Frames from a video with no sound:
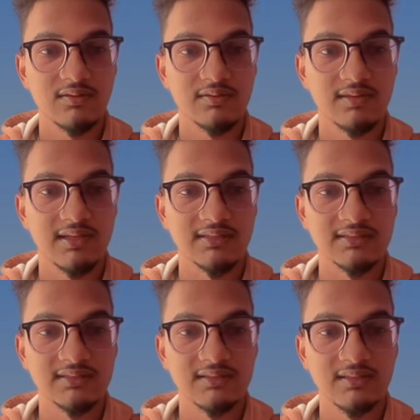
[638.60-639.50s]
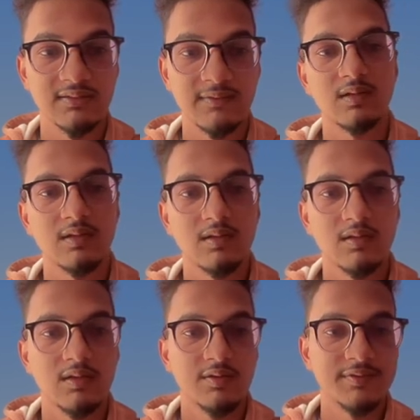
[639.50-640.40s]
nice.
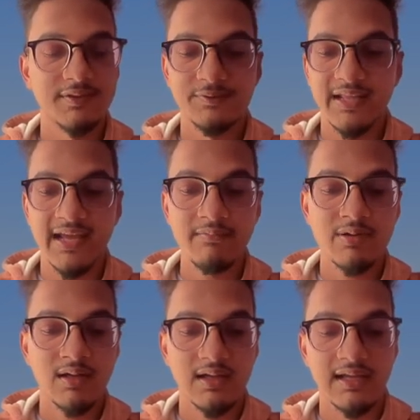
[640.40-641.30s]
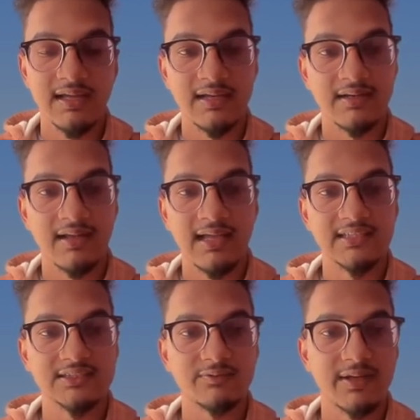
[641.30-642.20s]
New tab, and I'll
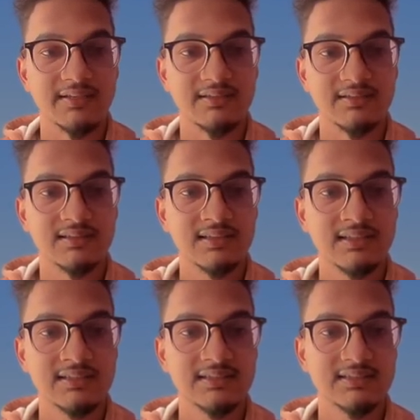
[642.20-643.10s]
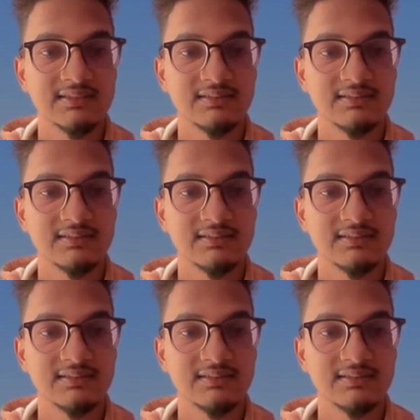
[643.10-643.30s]
just write this